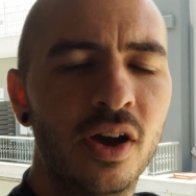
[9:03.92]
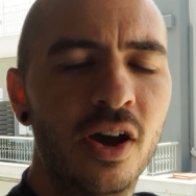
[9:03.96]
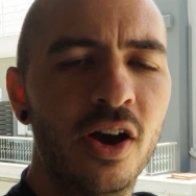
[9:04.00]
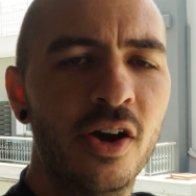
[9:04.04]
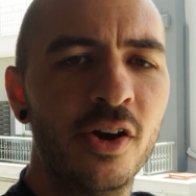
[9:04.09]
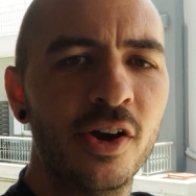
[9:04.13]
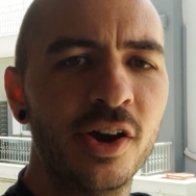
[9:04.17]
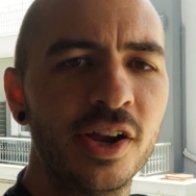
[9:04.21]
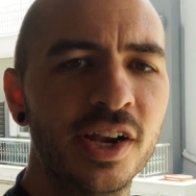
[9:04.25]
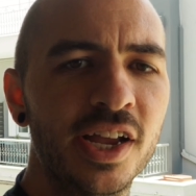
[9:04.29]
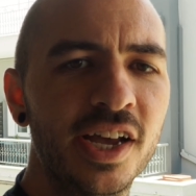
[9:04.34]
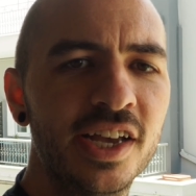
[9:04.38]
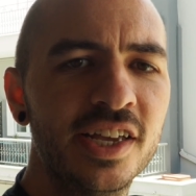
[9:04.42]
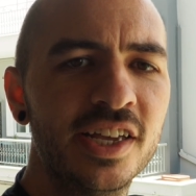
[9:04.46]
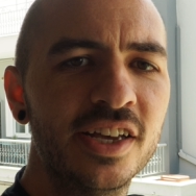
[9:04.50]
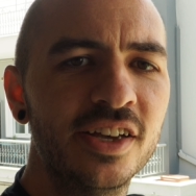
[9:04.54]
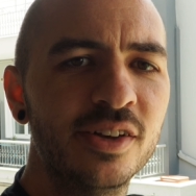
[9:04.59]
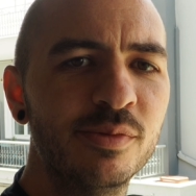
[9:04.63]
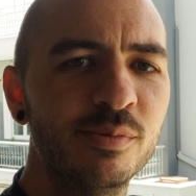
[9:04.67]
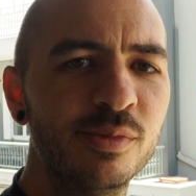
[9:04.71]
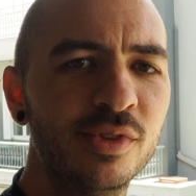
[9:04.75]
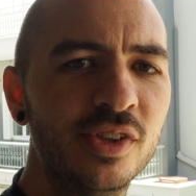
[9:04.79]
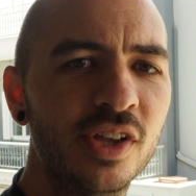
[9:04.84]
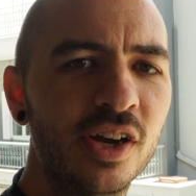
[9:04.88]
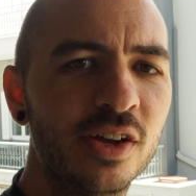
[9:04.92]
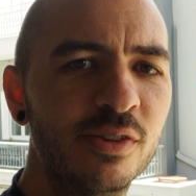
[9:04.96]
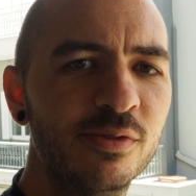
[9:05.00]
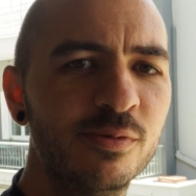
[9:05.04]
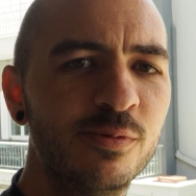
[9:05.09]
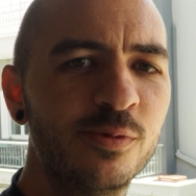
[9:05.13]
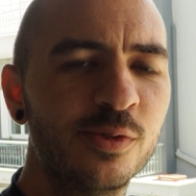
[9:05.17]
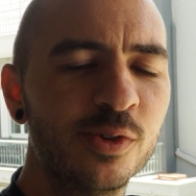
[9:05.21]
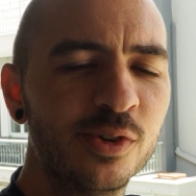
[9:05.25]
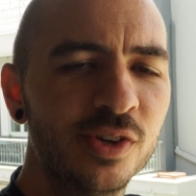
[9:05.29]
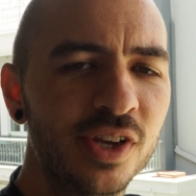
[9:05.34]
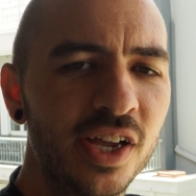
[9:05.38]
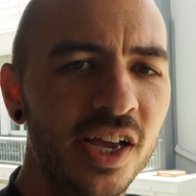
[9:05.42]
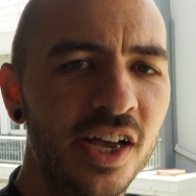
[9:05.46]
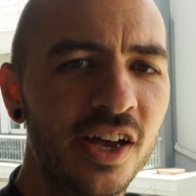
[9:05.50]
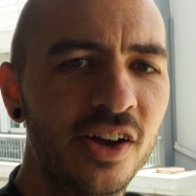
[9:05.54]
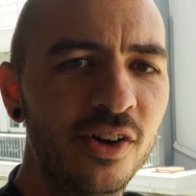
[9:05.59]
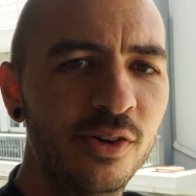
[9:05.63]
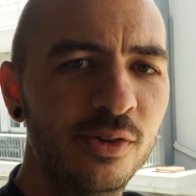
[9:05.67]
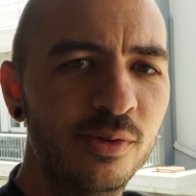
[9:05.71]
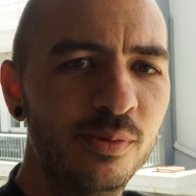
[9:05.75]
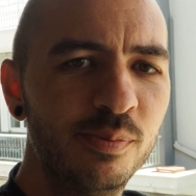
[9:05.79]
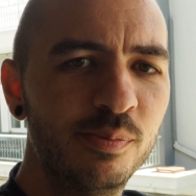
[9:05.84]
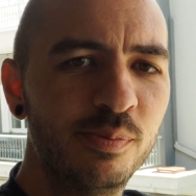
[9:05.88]
All right, I am done for
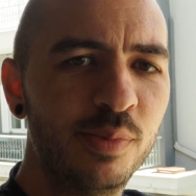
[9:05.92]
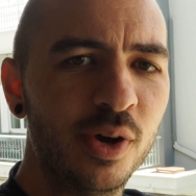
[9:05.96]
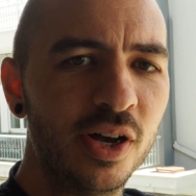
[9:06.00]
now,